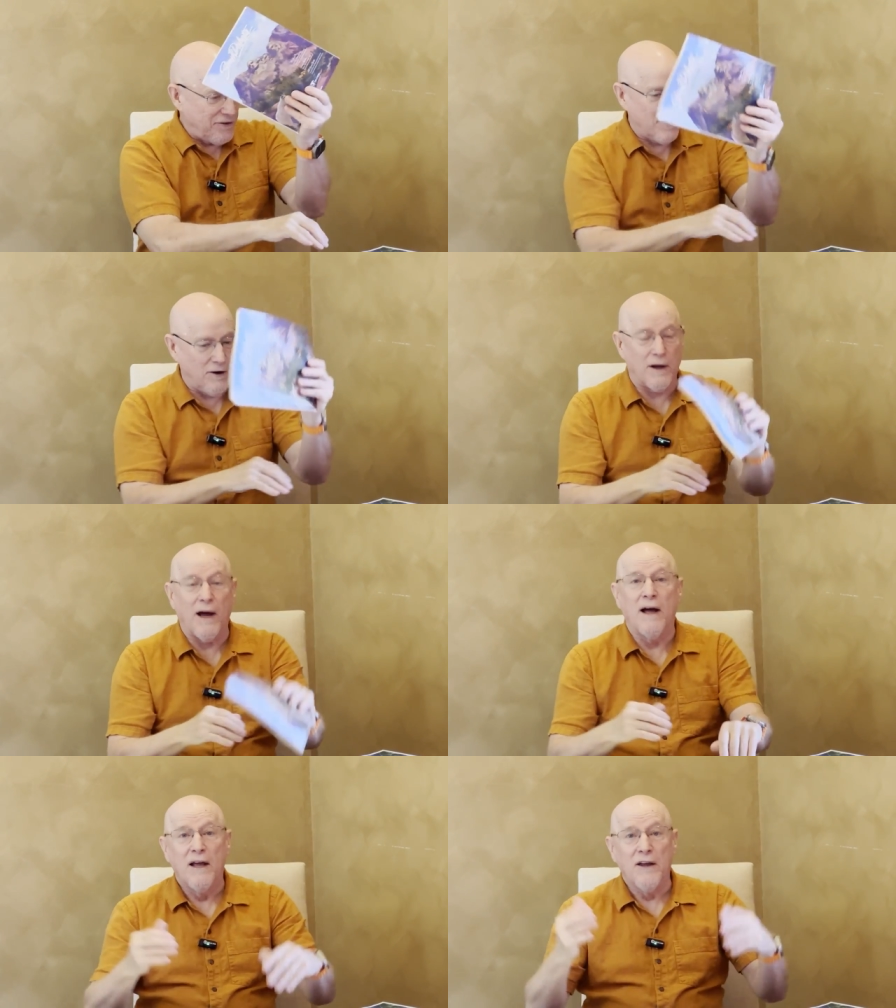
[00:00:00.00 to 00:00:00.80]
Dakota,
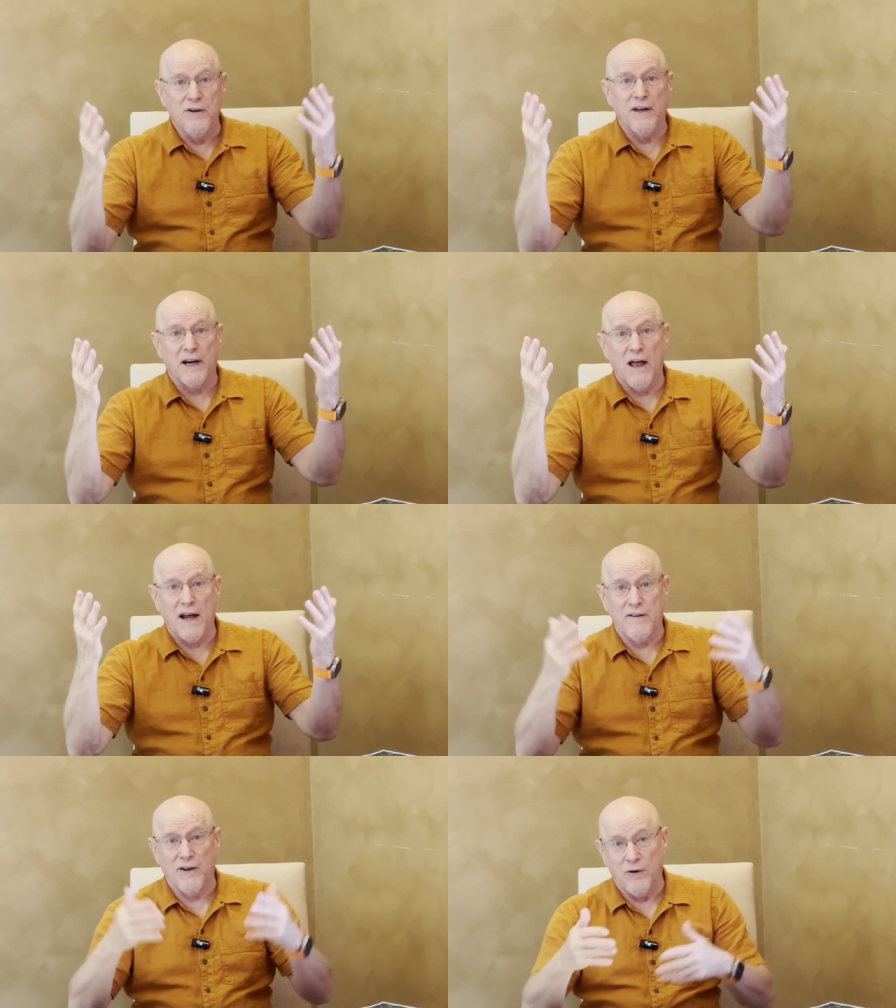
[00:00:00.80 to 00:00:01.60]
you get a
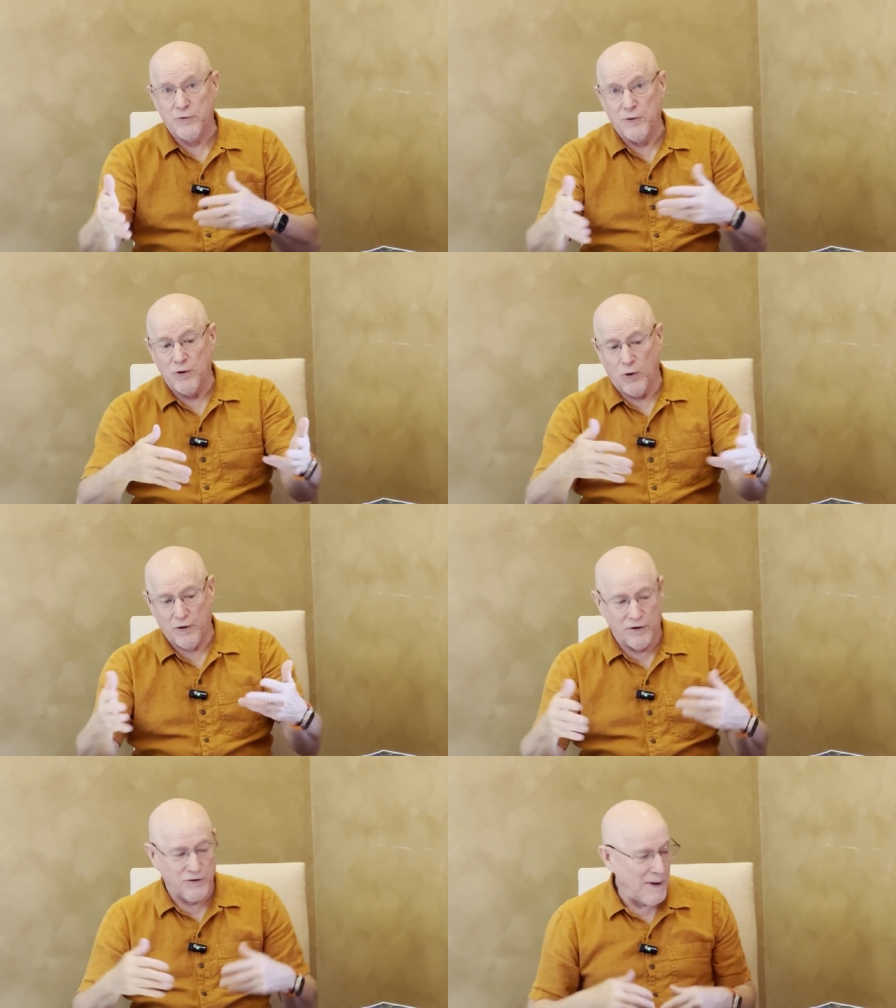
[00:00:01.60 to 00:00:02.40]
lot of those when you
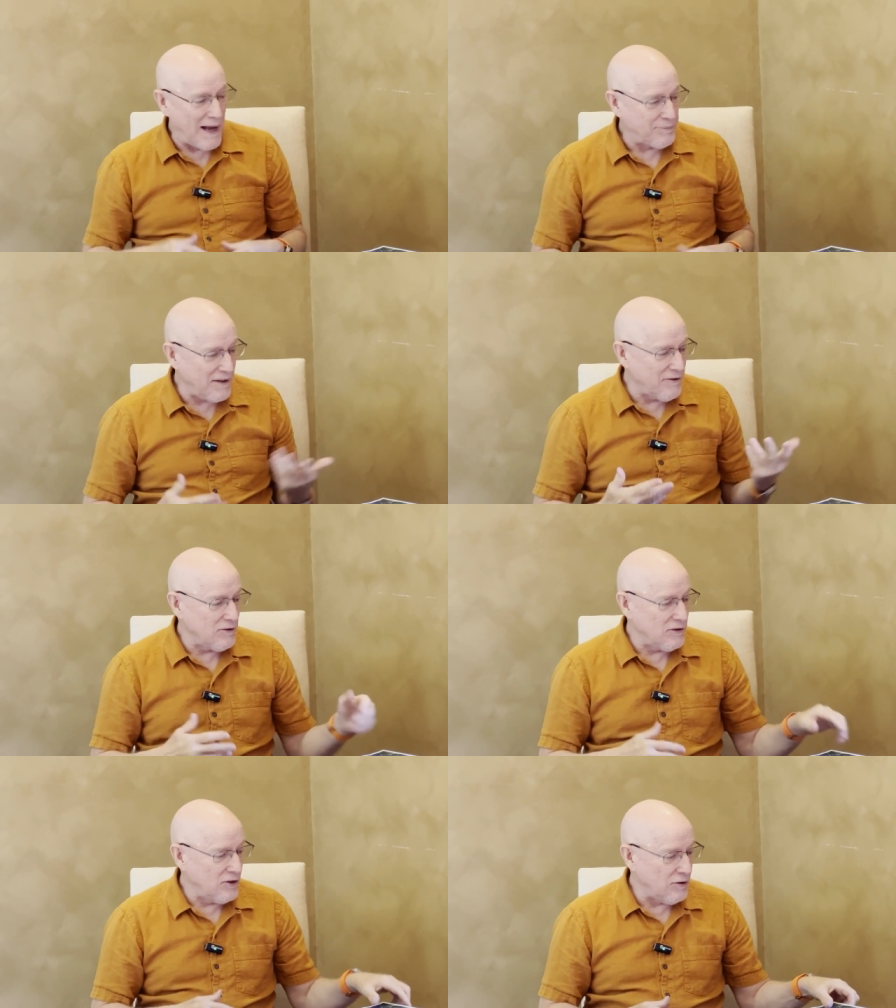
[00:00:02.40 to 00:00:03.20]
order those maps, and
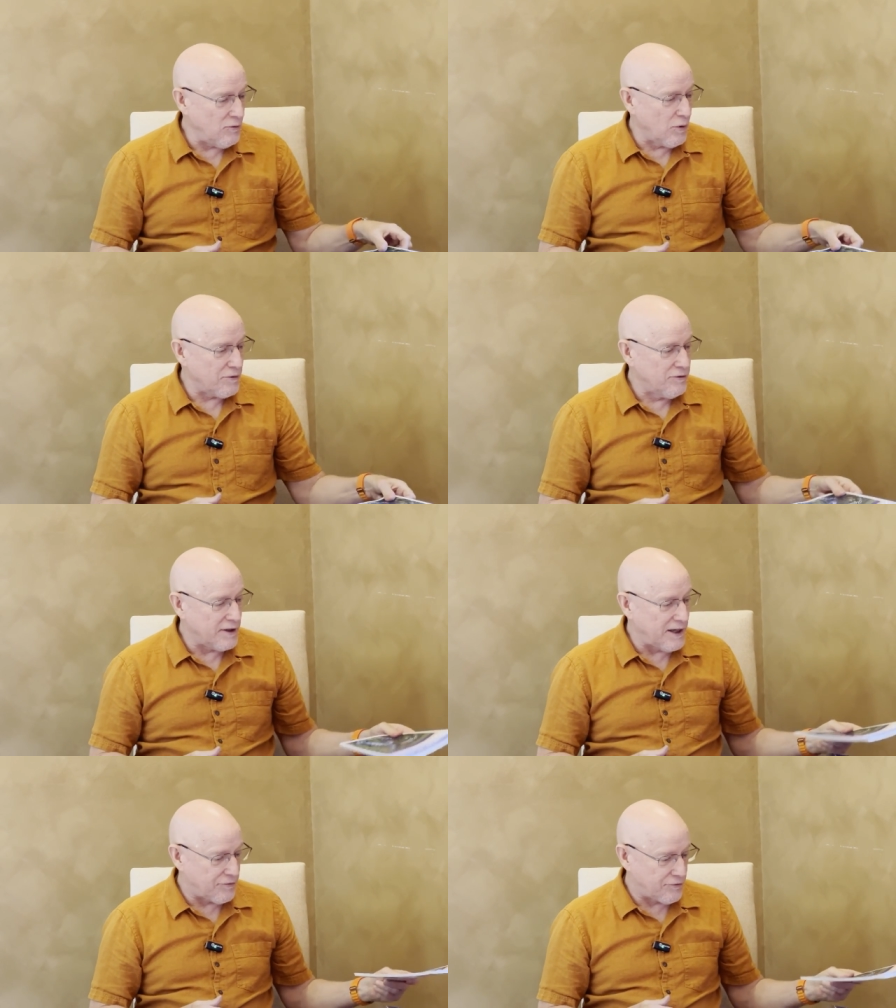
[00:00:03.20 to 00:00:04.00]
they're lo worth
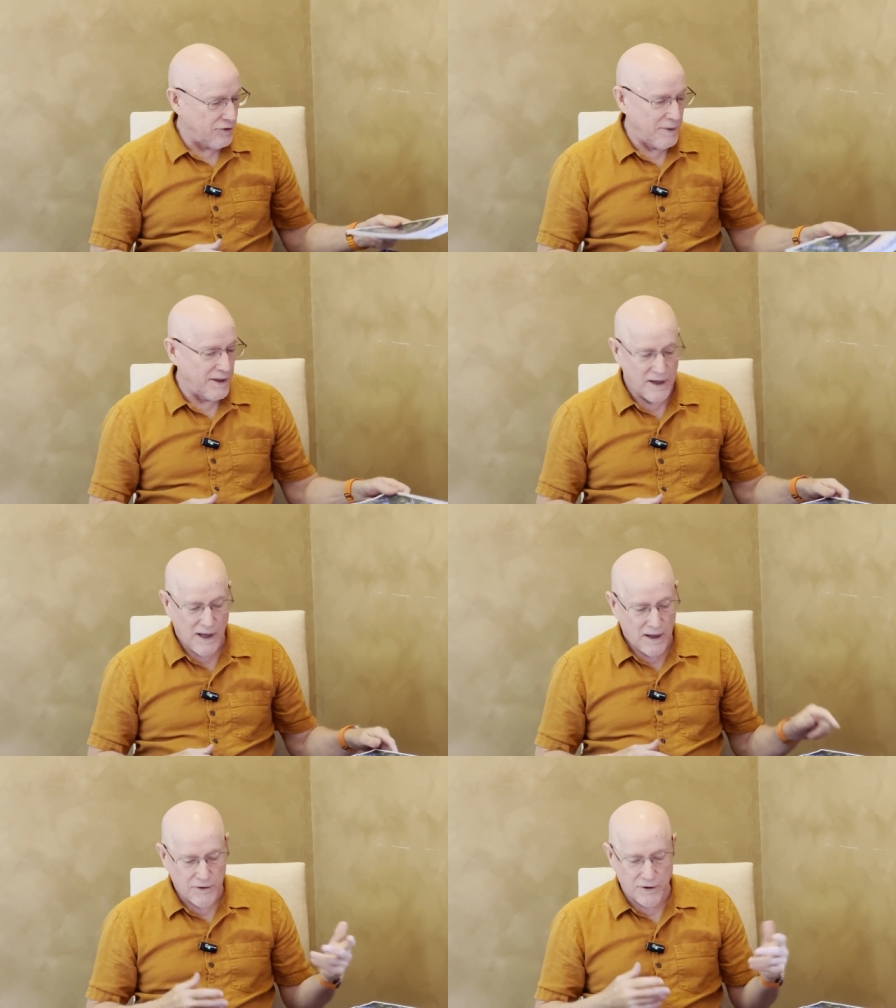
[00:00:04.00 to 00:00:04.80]
looking through, but
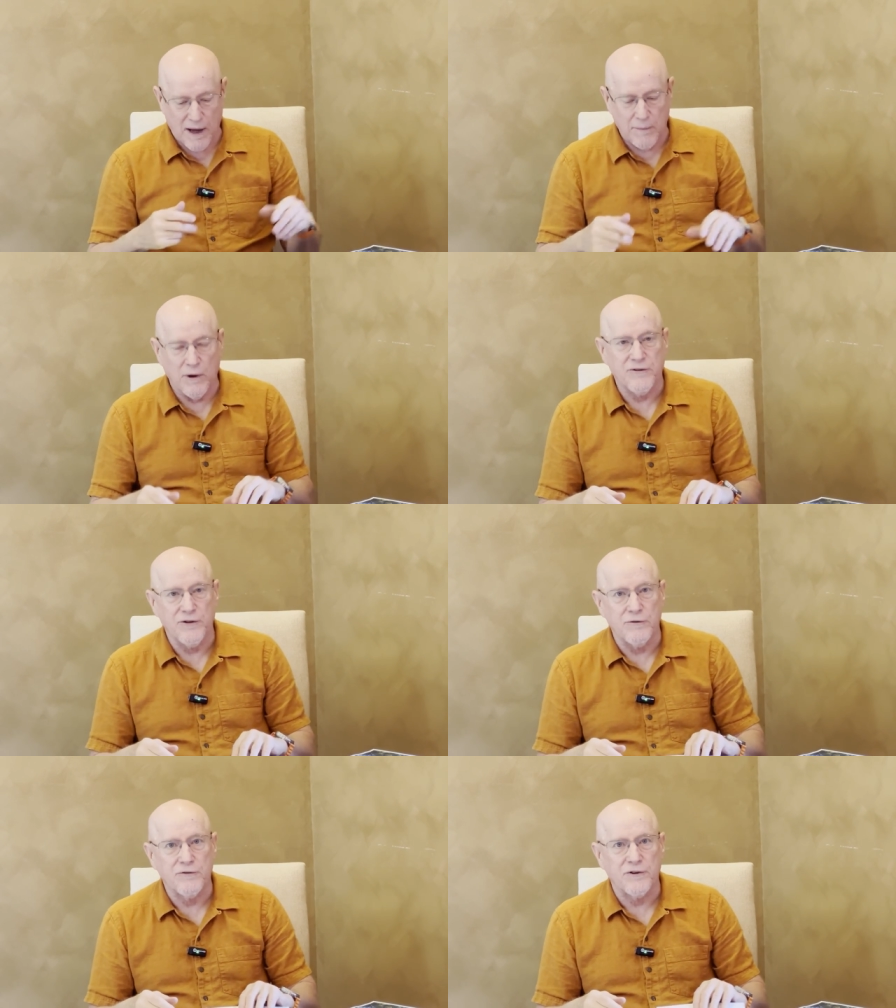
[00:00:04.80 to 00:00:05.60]
they're not much
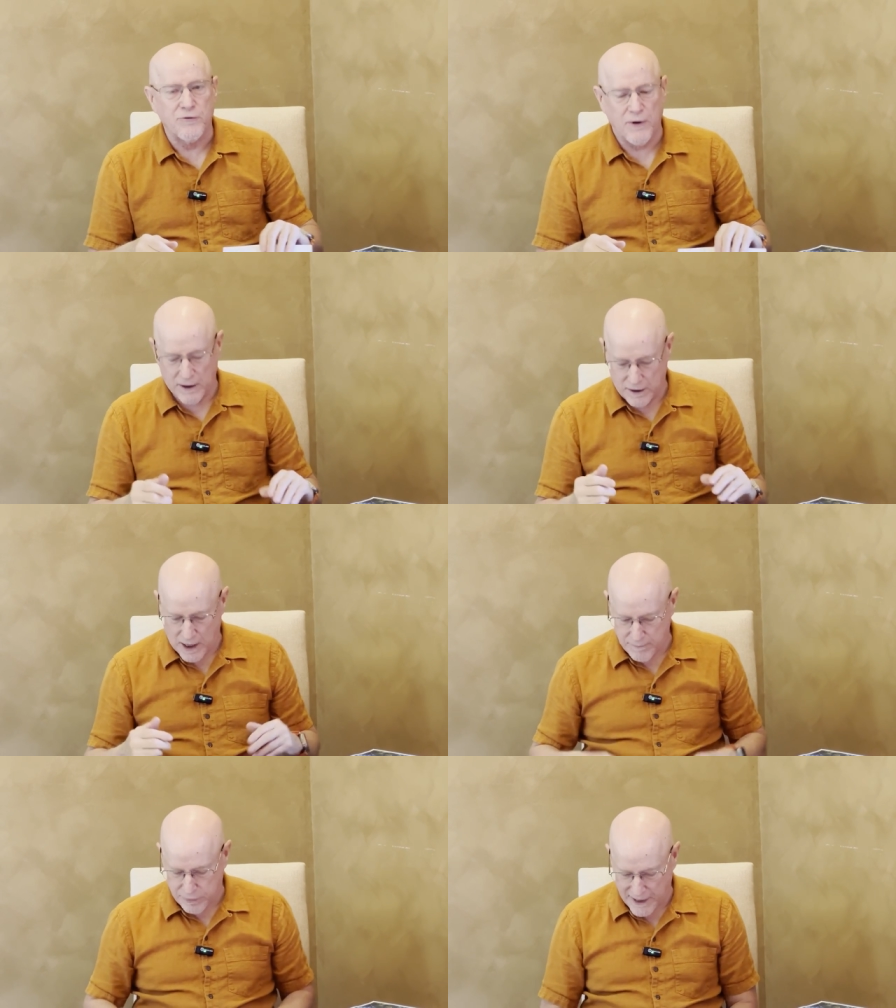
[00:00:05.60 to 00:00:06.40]
use to
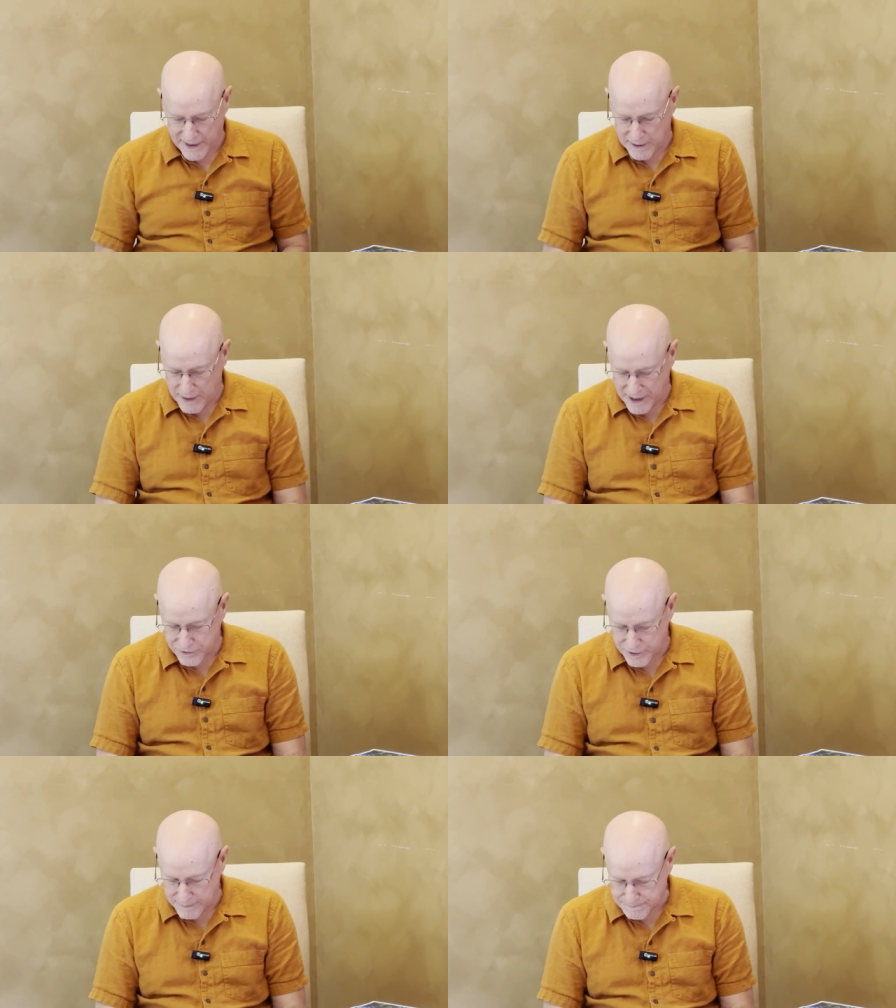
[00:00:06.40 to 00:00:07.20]
uh, planning a bike
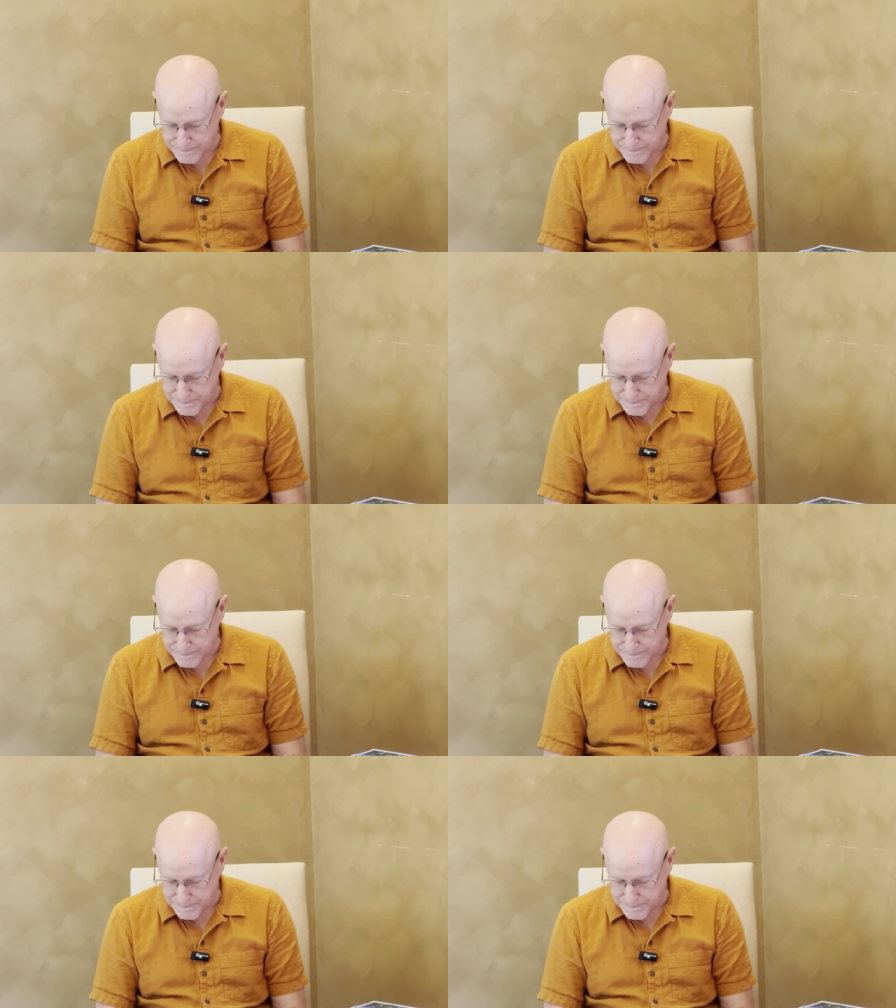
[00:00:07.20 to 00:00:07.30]
trip.